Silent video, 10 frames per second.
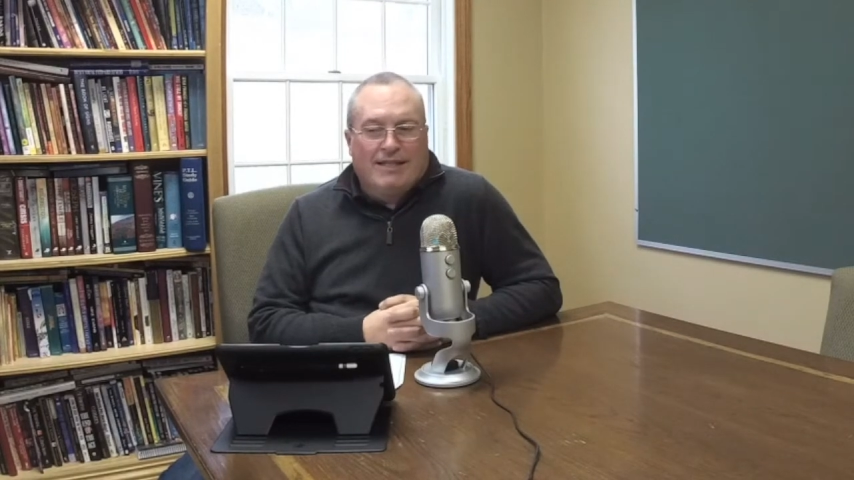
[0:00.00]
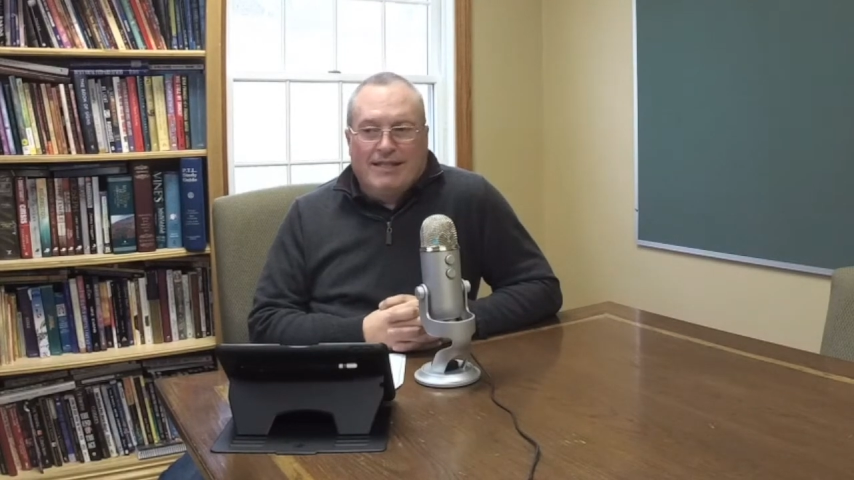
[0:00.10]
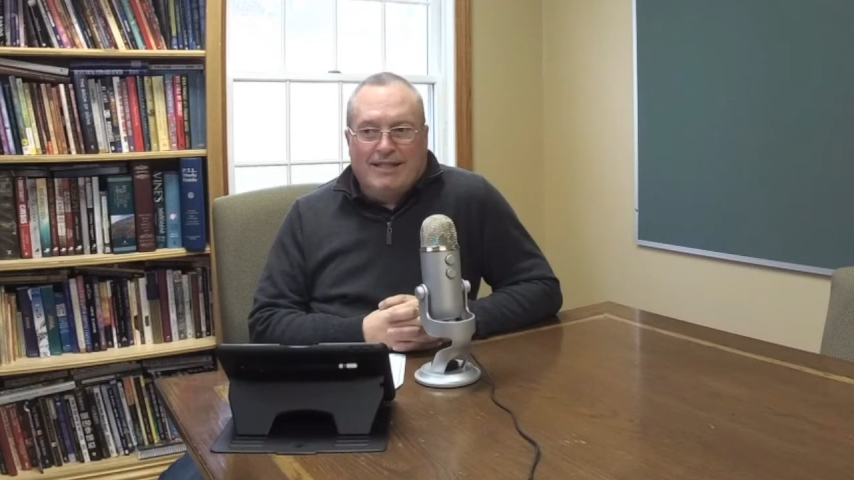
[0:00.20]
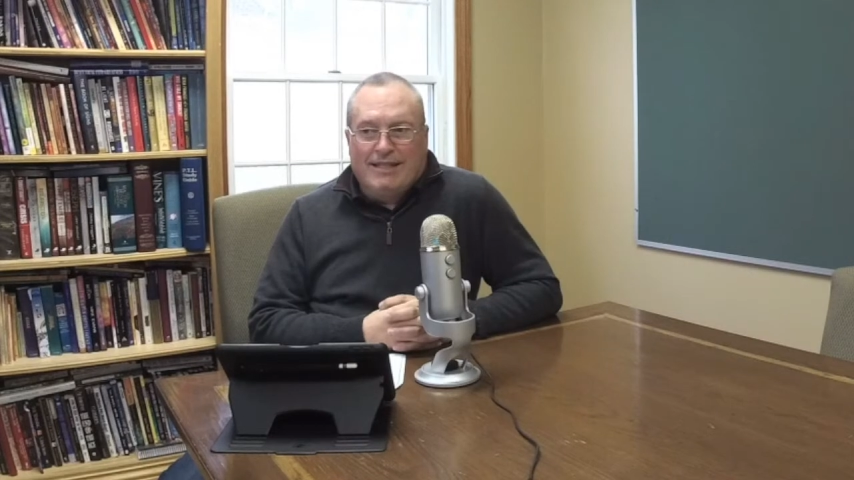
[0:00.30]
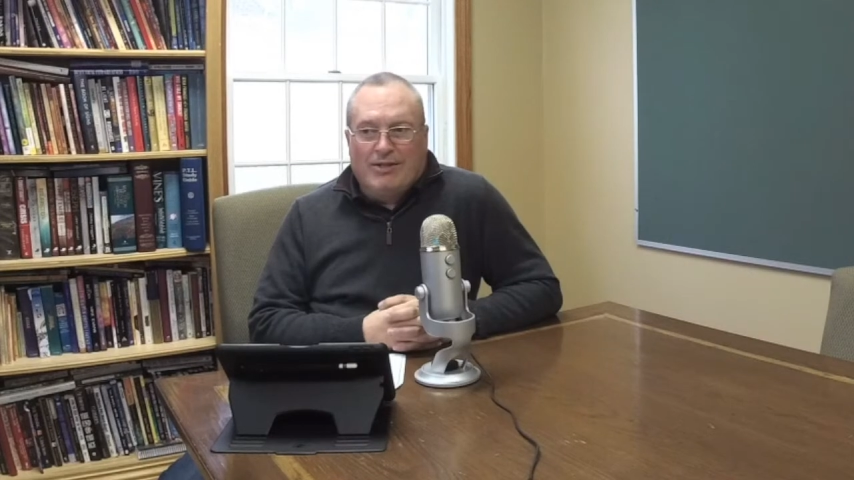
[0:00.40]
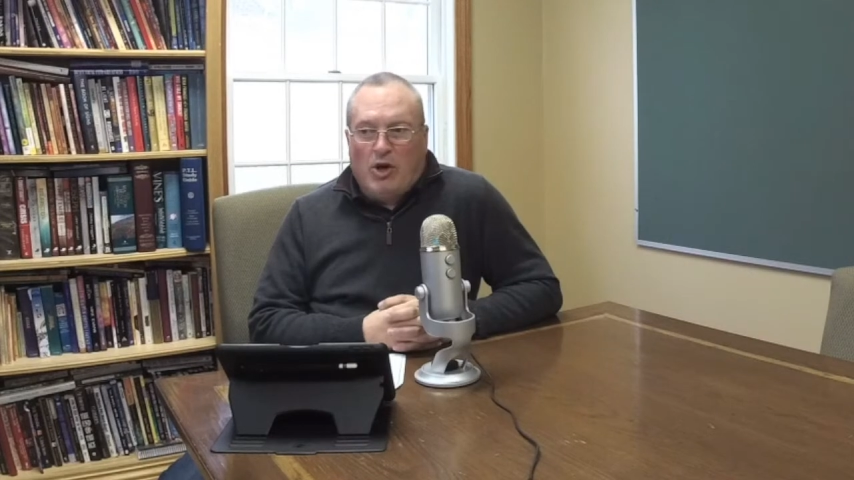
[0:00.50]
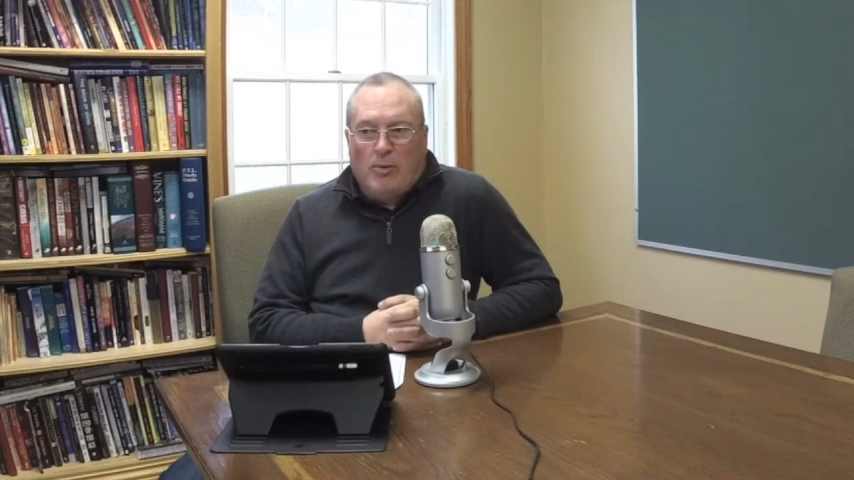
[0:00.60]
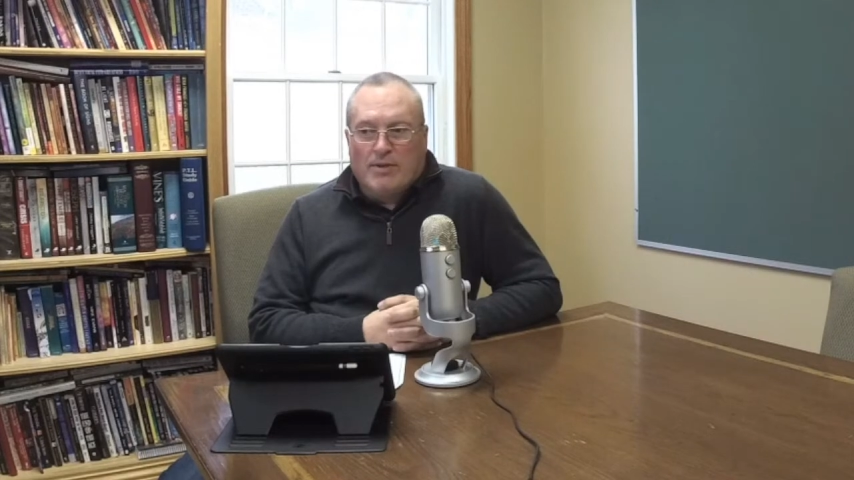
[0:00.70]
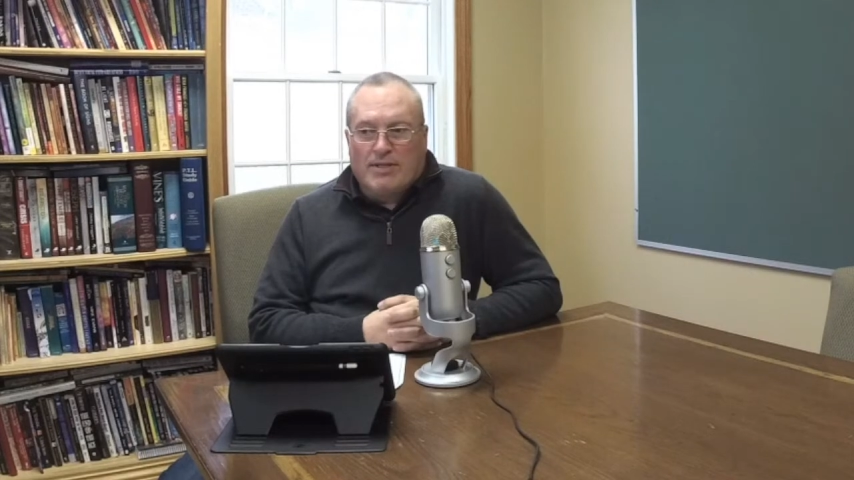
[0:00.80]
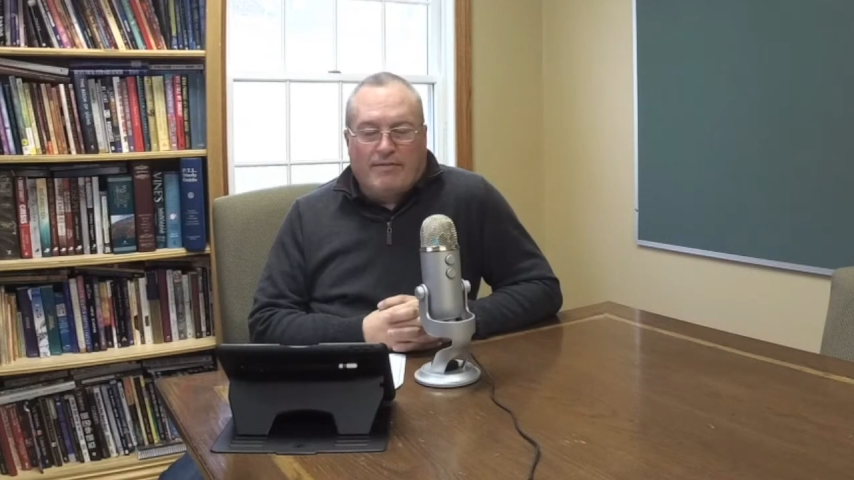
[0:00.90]
uh,
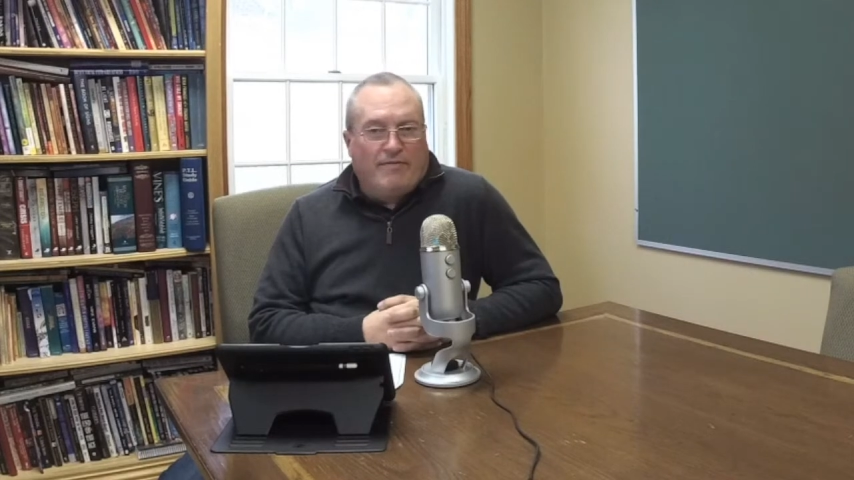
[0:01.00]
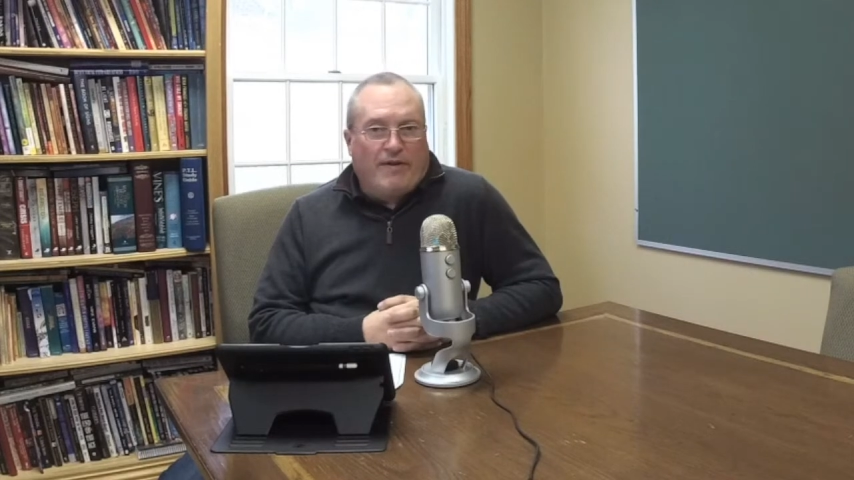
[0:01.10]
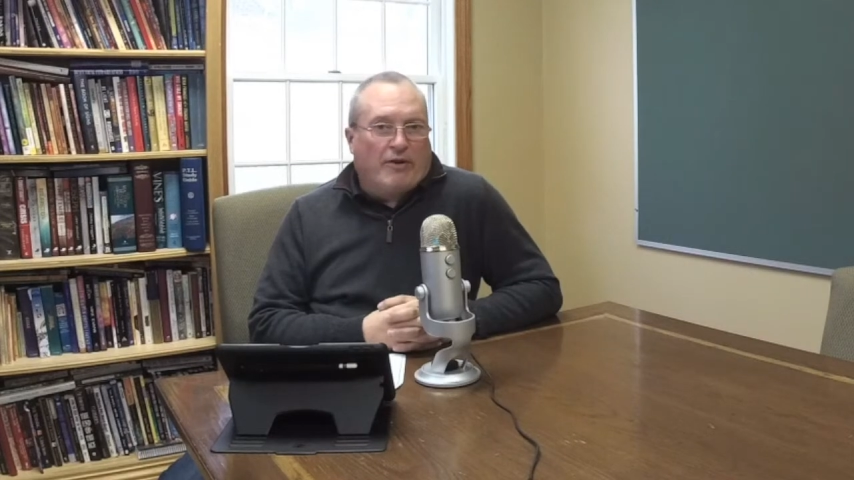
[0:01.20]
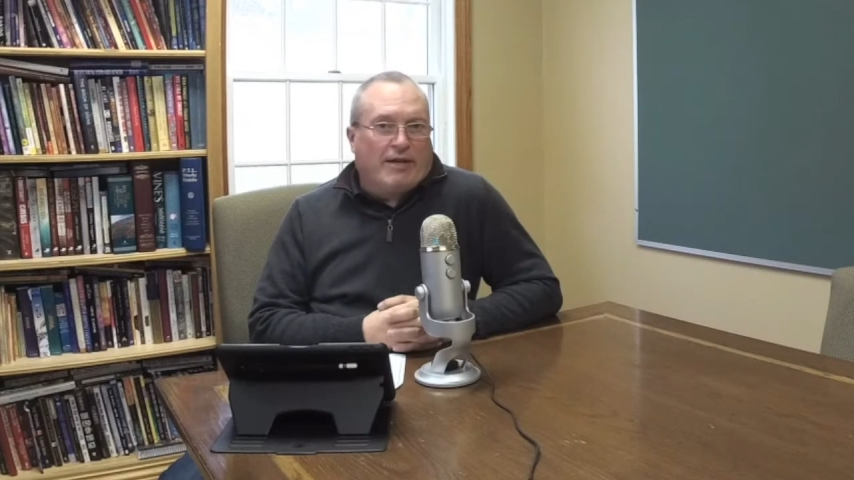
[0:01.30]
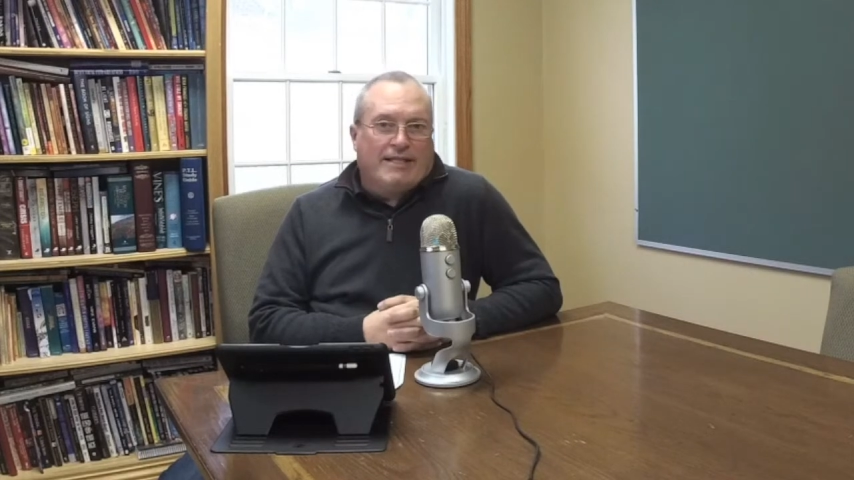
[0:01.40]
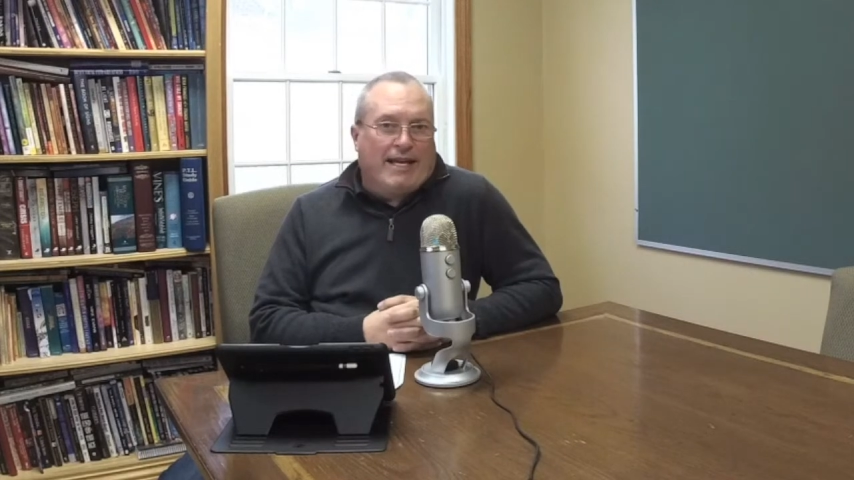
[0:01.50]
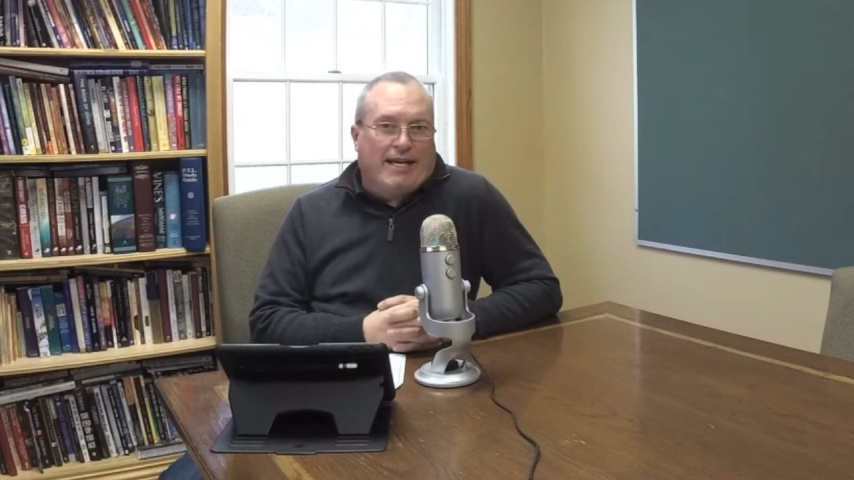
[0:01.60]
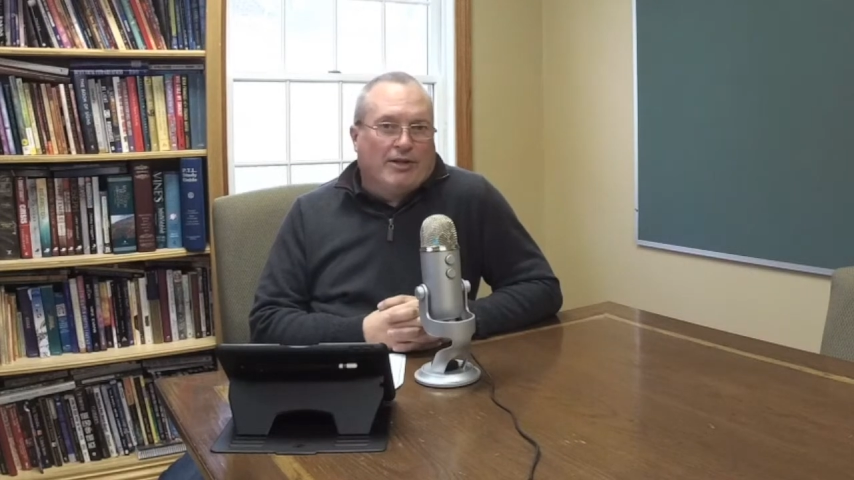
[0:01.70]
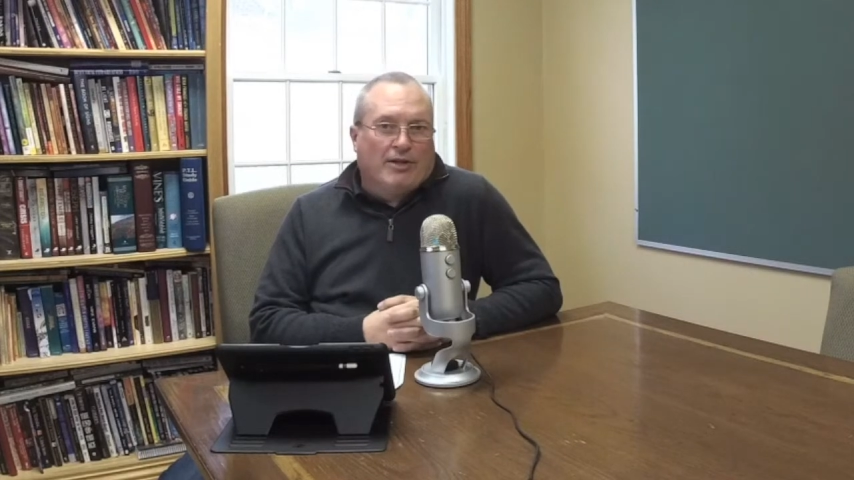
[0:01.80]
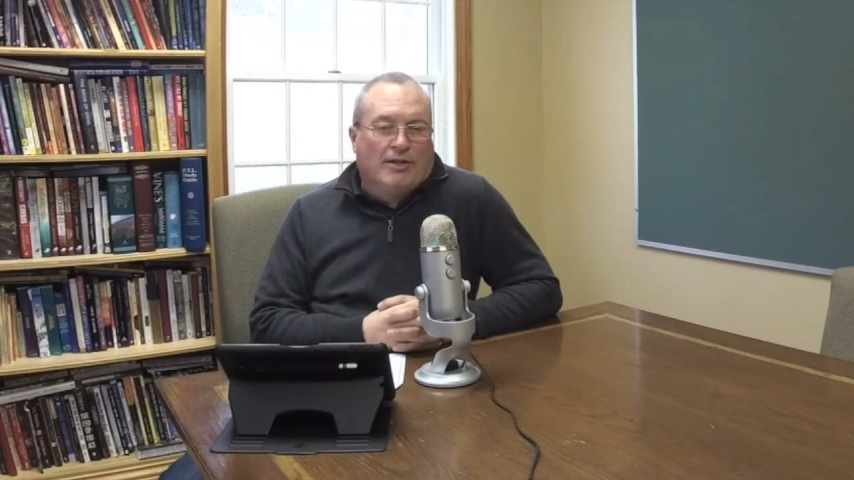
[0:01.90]
almost a fairy
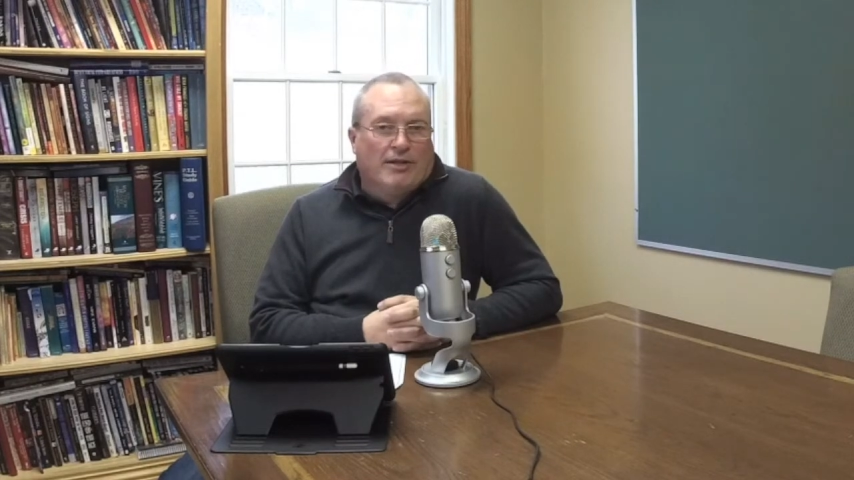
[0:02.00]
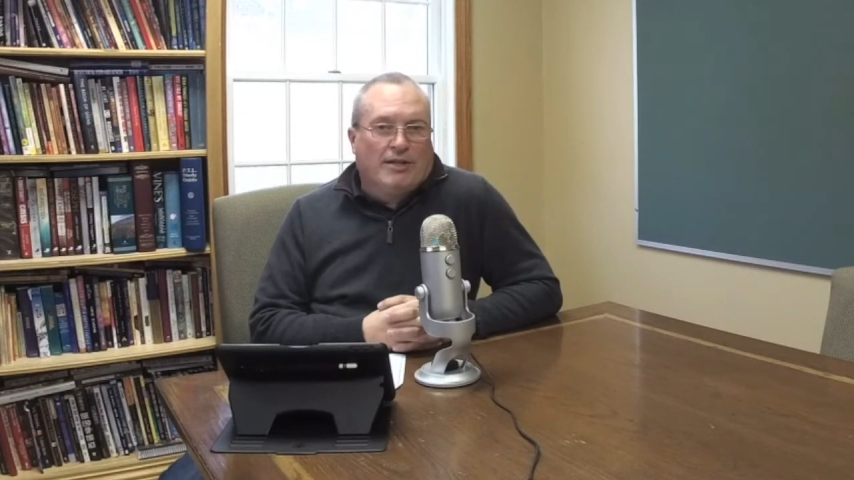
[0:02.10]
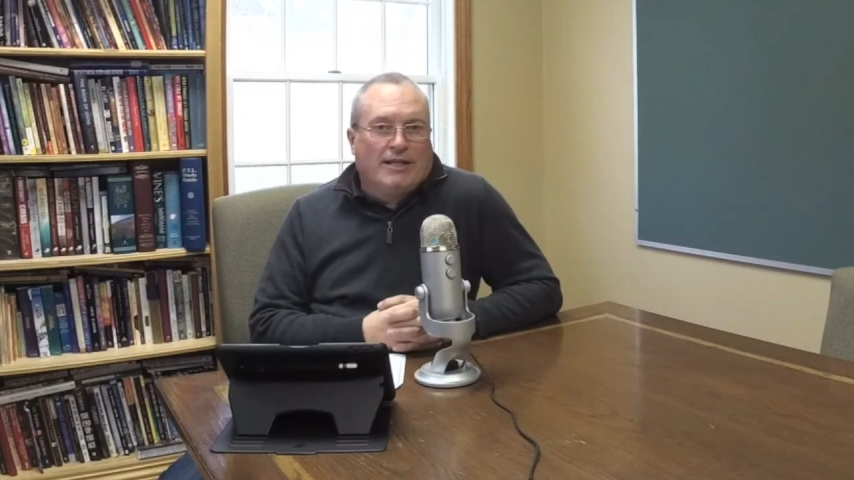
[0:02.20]
tale.